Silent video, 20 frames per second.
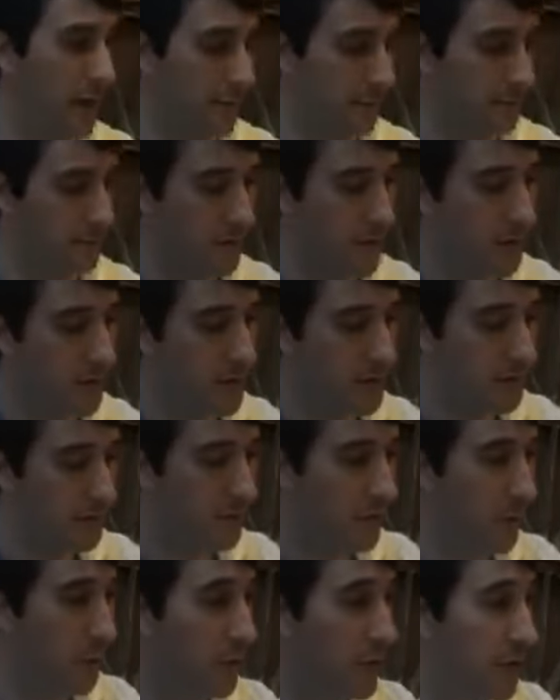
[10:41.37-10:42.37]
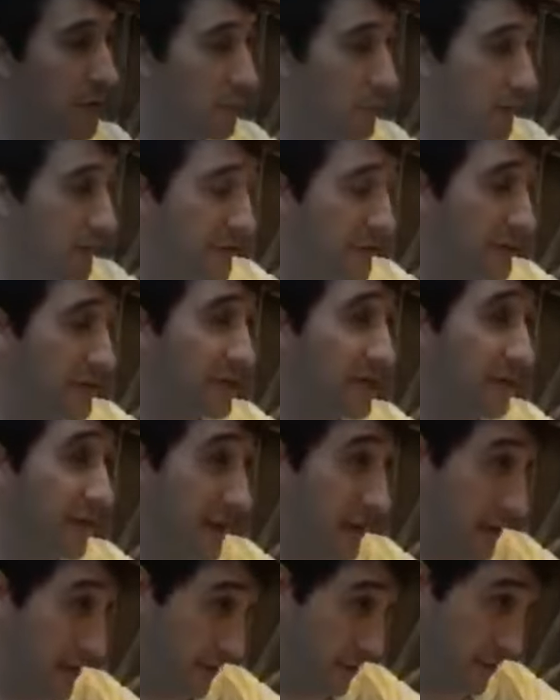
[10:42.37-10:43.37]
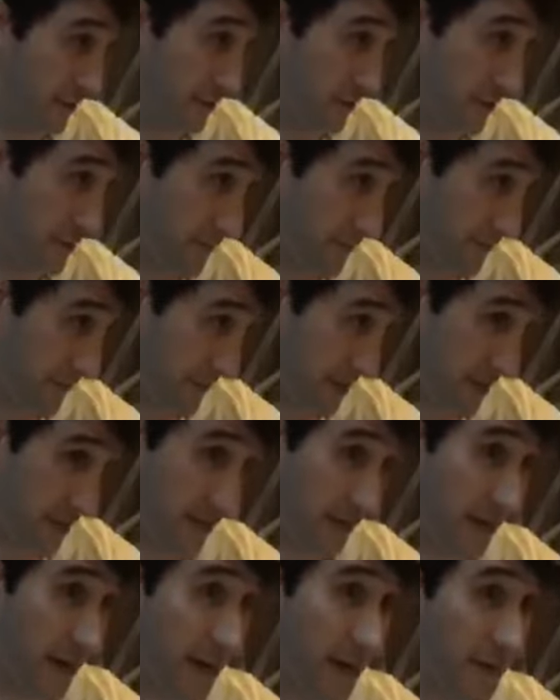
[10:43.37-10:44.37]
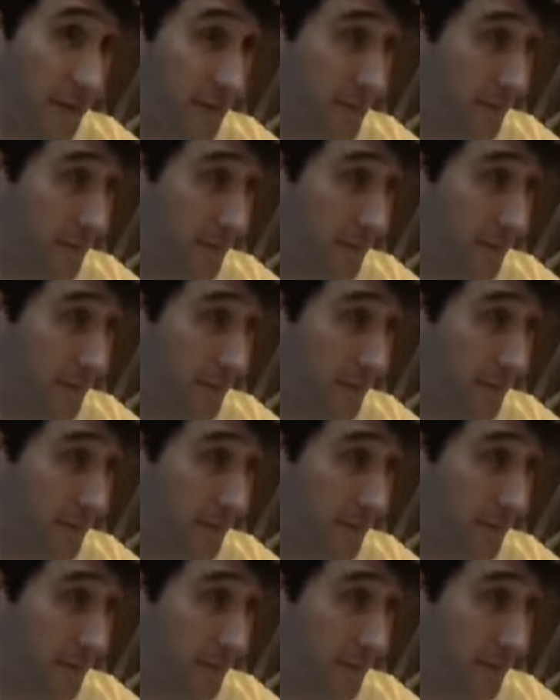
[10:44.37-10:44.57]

Right. So we're going to read this together. Okay.